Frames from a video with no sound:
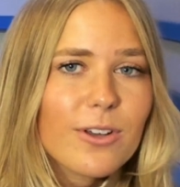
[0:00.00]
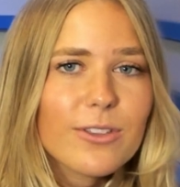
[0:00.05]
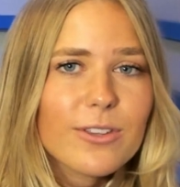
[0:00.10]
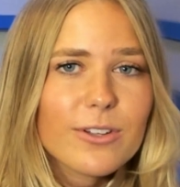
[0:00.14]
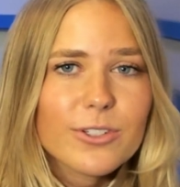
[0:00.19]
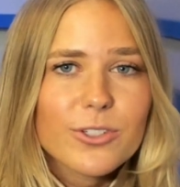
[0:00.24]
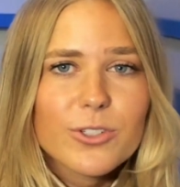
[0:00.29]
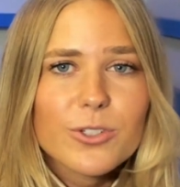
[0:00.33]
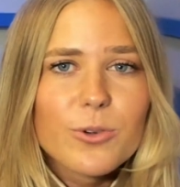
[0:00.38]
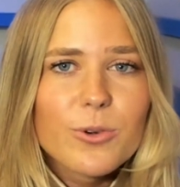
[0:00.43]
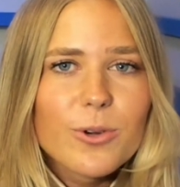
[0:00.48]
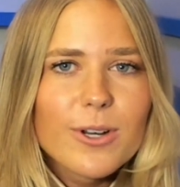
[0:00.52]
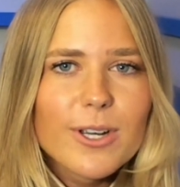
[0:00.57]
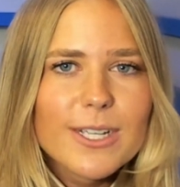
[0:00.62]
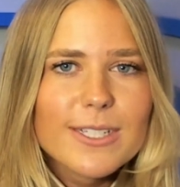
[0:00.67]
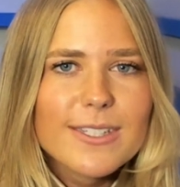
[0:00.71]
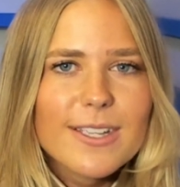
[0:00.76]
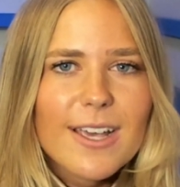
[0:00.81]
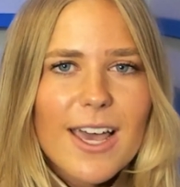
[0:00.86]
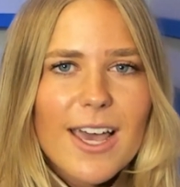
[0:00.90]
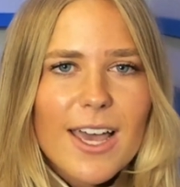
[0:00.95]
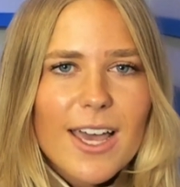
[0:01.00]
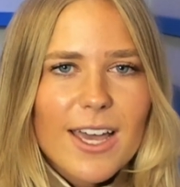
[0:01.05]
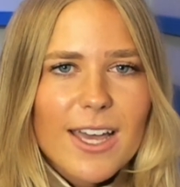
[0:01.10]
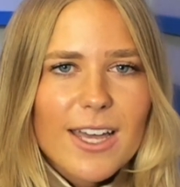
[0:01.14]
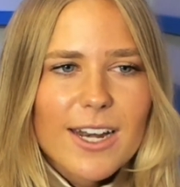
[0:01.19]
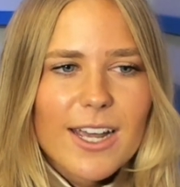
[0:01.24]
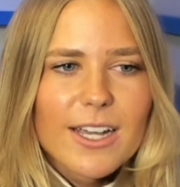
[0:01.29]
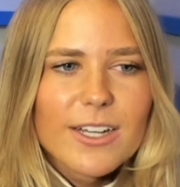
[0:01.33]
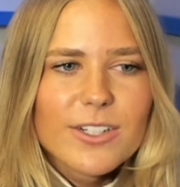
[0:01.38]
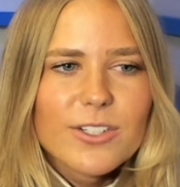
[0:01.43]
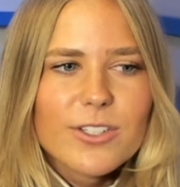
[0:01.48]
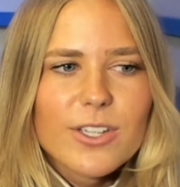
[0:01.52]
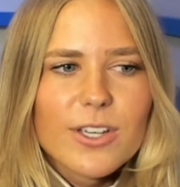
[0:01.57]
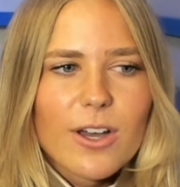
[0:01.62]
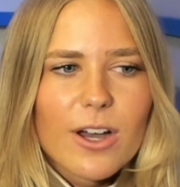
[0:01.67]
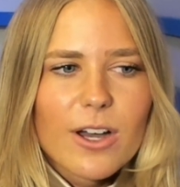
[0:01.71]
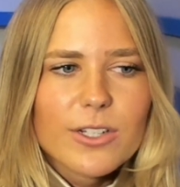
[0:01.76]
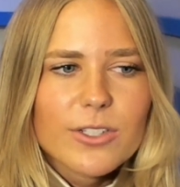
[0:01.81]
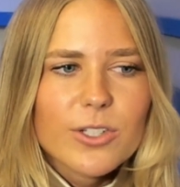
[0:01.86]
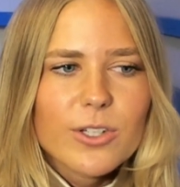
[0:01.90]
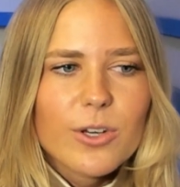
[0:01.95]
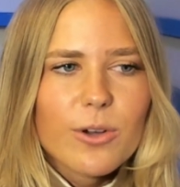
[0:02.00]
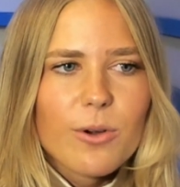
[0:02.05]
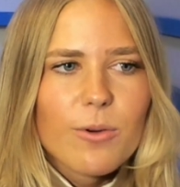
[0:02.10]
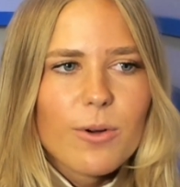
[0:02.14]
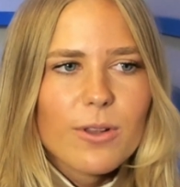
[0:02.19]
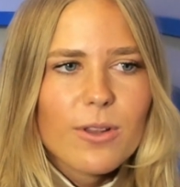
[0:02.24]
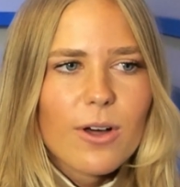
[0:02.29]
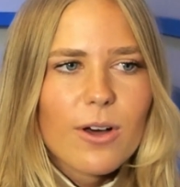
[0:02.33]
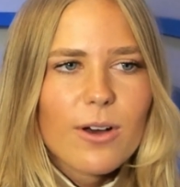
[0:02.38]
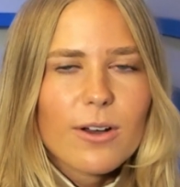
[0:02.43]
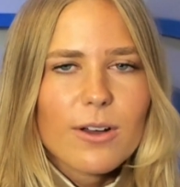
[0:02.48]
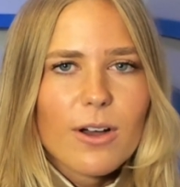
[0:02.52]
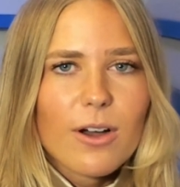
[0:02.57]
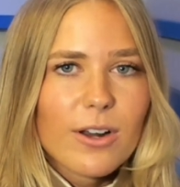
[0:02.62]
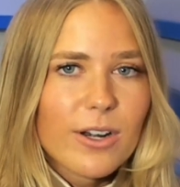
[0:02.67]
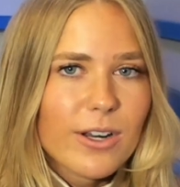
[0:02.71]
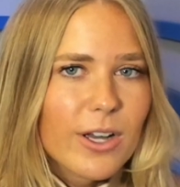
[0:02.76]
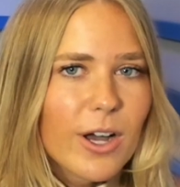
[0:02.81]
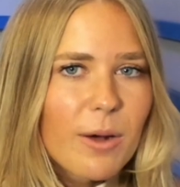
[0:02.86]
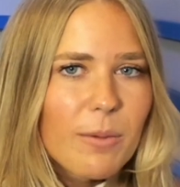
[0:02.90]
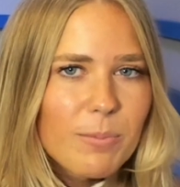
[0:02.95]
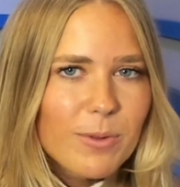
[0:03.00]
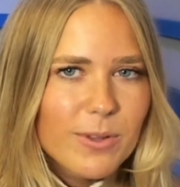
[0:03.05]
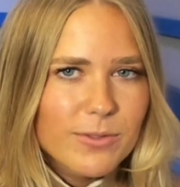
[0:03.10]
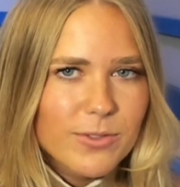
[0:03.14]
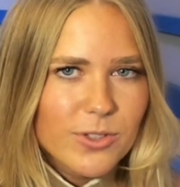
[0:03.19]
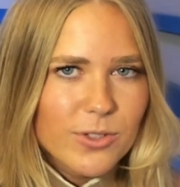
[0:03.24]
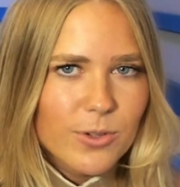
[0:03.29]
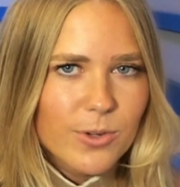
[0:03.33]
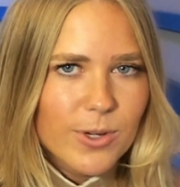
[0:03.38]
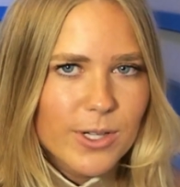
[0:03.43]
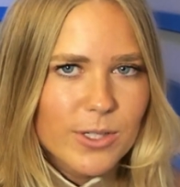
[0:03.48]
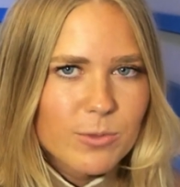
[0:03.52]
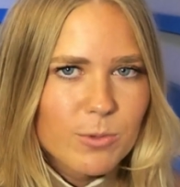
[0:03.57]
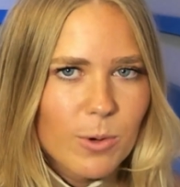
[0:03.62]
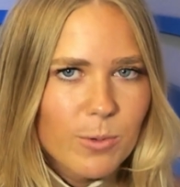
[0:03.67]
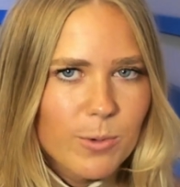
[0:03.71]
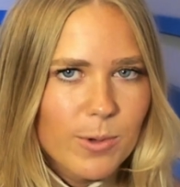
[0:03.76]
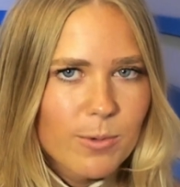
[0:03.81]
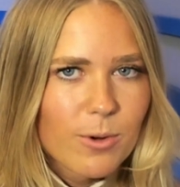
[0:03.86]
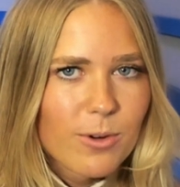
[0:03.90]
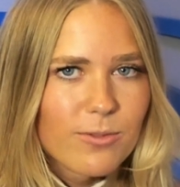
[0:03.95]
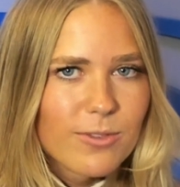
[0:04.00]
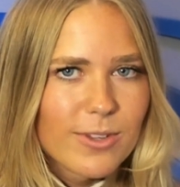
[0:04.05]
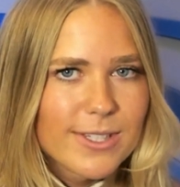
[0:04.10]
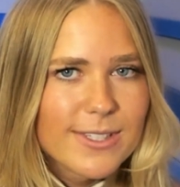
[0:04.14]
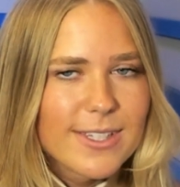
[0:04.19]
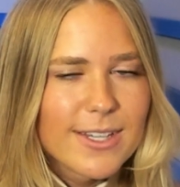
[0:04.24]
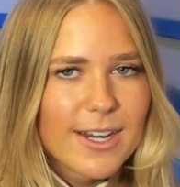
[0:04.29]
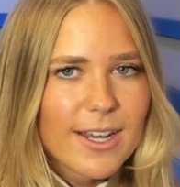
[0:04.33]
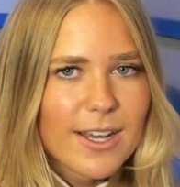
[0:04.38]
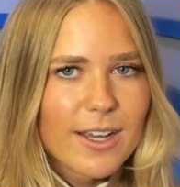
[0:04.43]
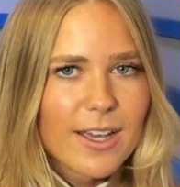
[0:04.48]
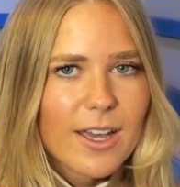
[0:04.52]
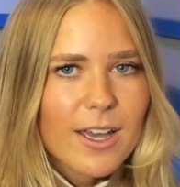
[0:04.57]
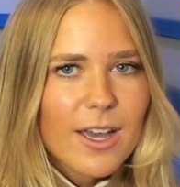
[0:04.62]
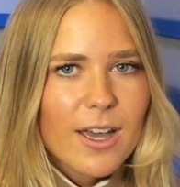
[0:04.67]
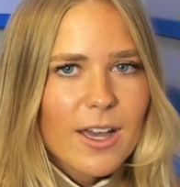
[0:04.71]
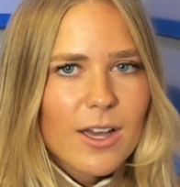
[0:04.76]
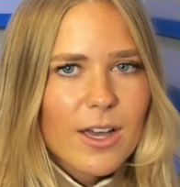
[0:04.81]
on their stories, and I actually got to go along on a couple of stories where we were visiting